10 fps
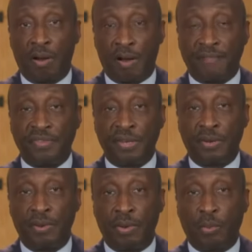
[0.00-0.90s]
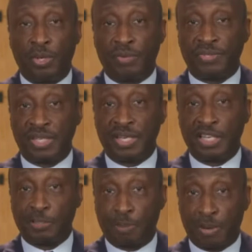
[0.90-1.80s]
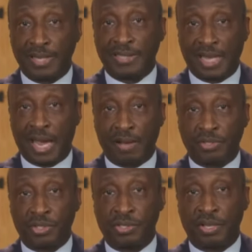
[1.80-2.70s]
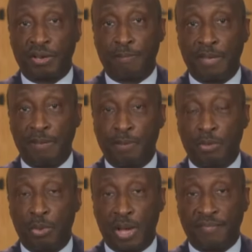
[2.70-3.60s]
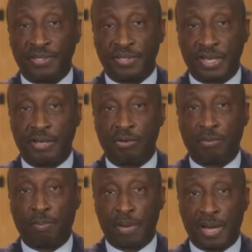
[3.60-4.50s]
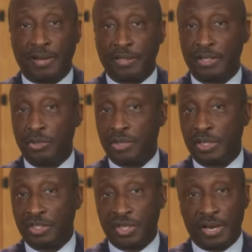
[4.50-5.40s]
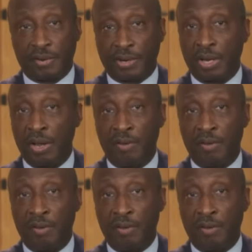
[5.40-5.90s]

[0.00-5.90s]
Often, when you've seen these price gougers, they are people who have a single product, usually a generic,